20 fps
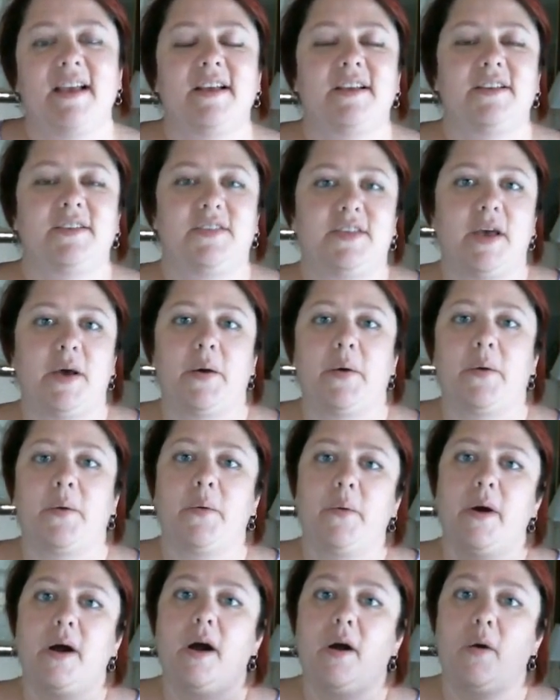
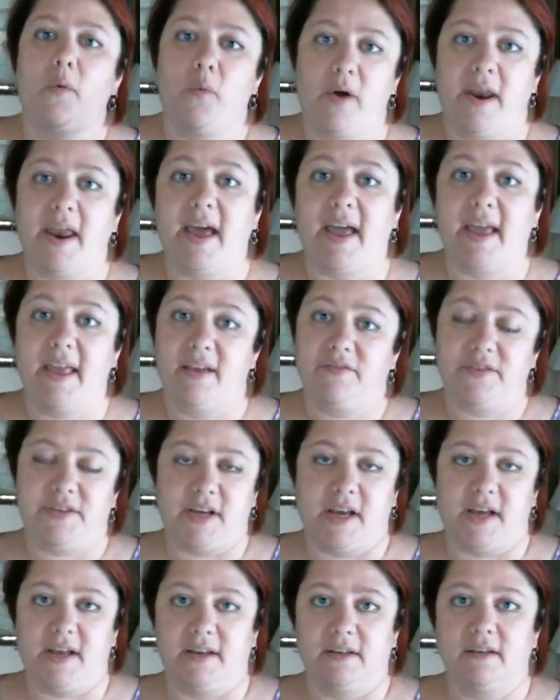So, what I have
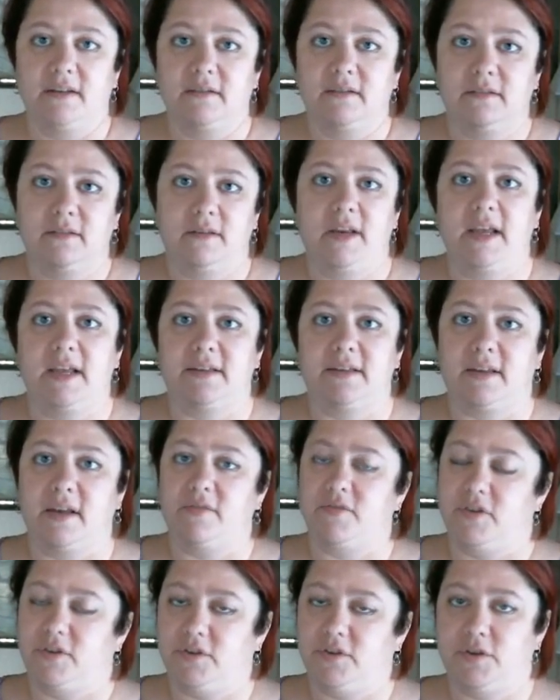done is
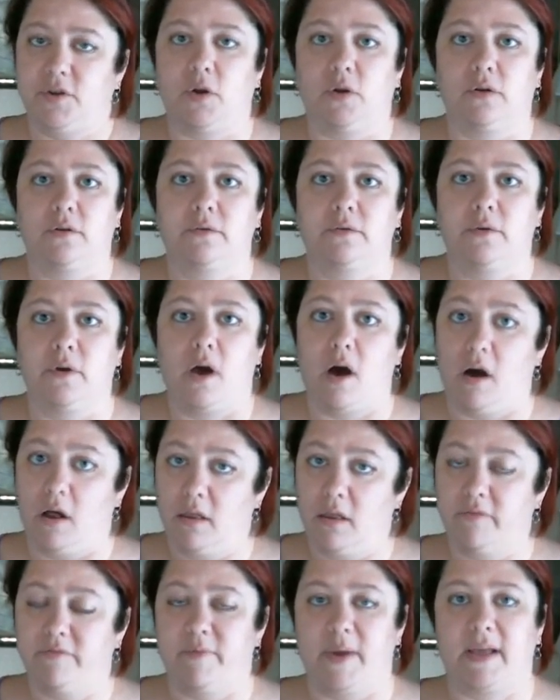I've just told
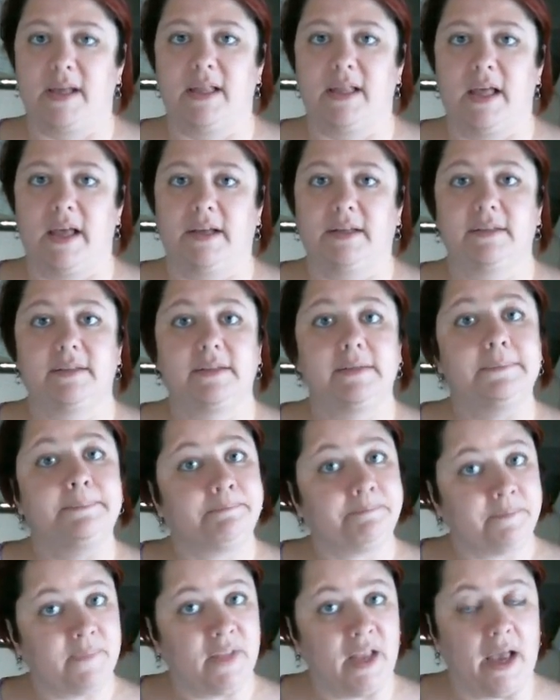all of my clients
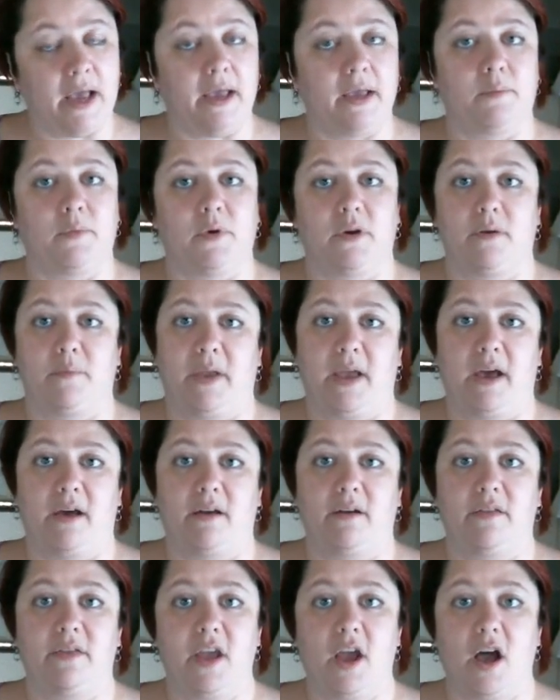I am going to be
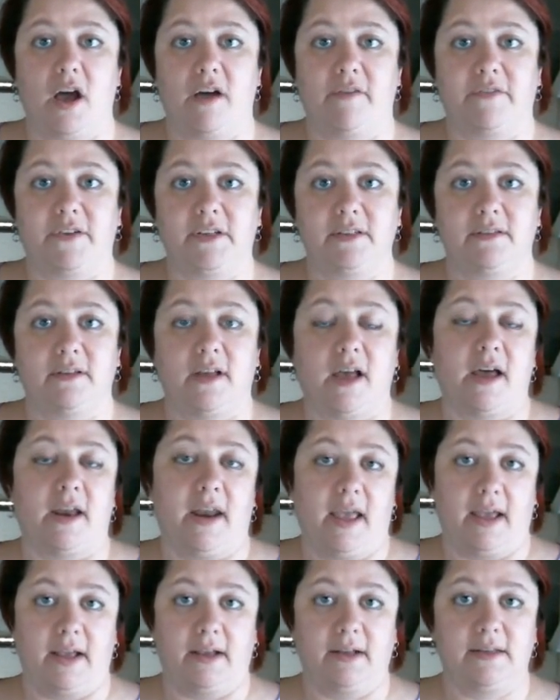out of the office on
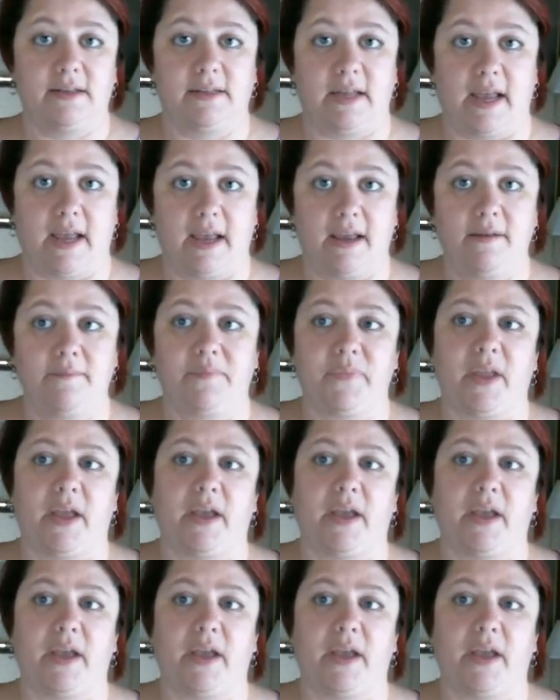X date.